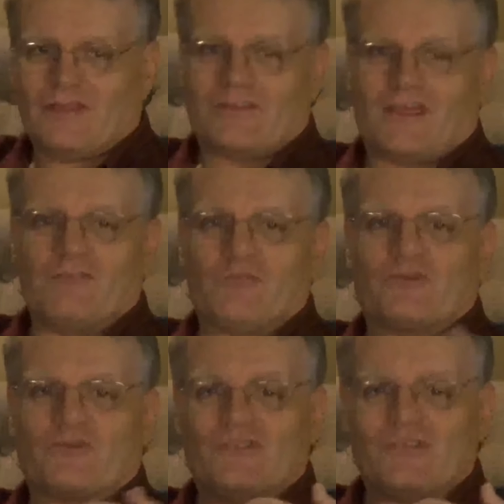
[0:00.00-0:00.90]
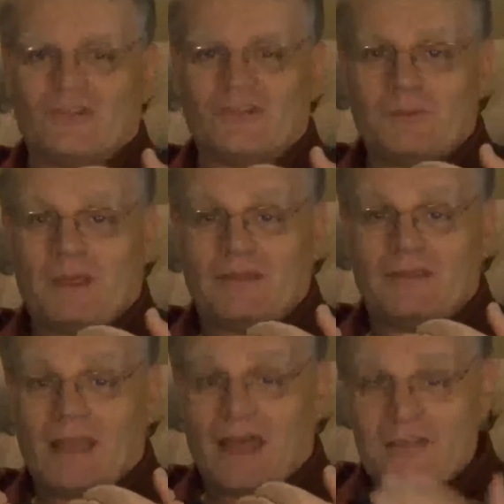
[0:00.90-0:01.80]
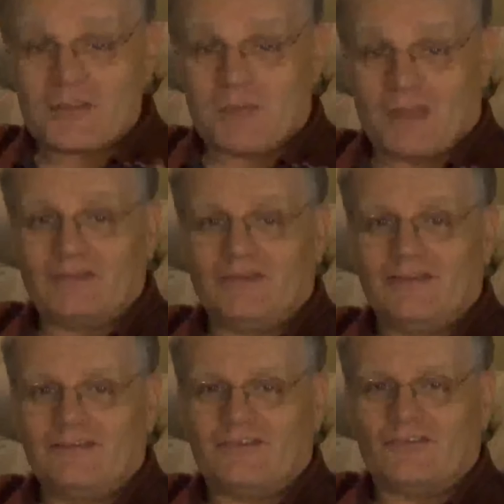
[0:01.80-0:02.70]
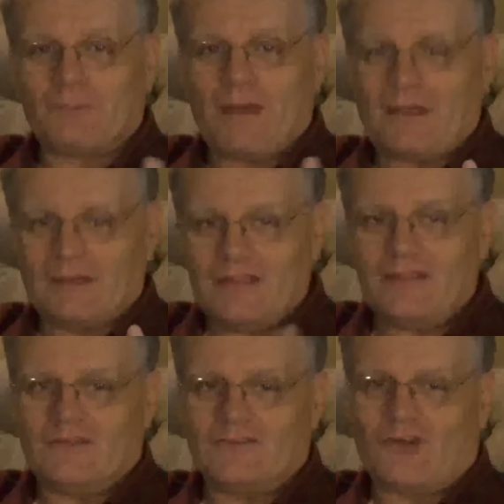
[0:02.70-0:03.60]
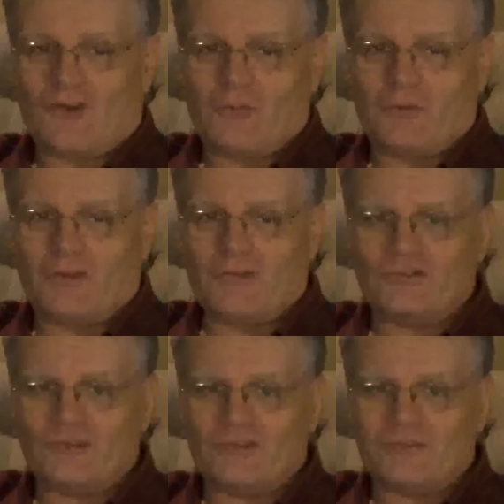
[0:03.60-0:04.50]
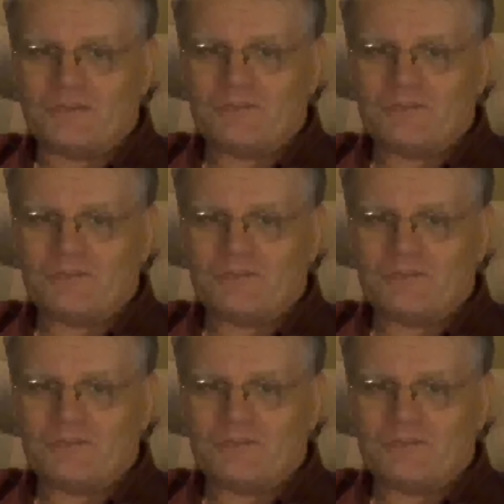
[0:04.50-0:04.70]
Dave was concerned about the other men despite his horrible injuries.